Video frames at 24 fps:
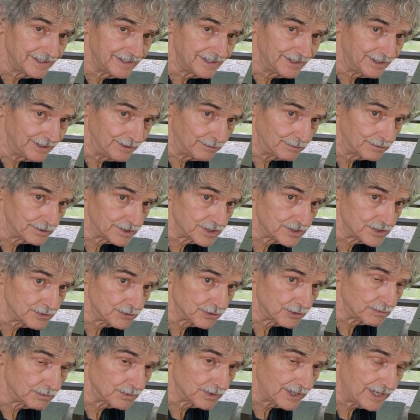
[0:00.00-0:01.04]
we're just
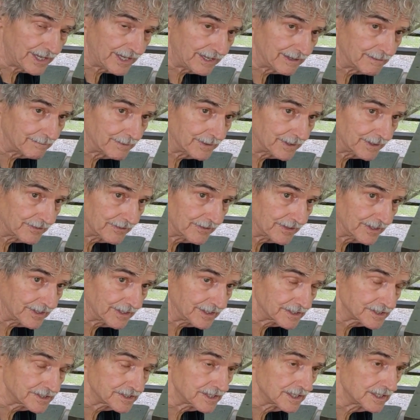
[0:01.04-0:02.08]
normal camping
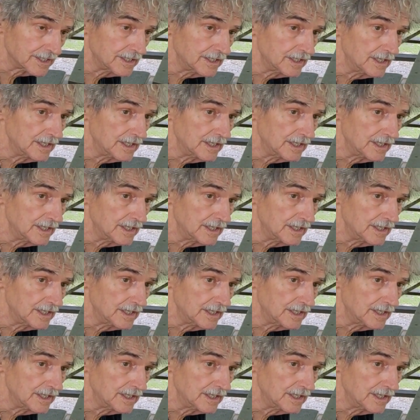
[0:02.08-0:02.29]
things.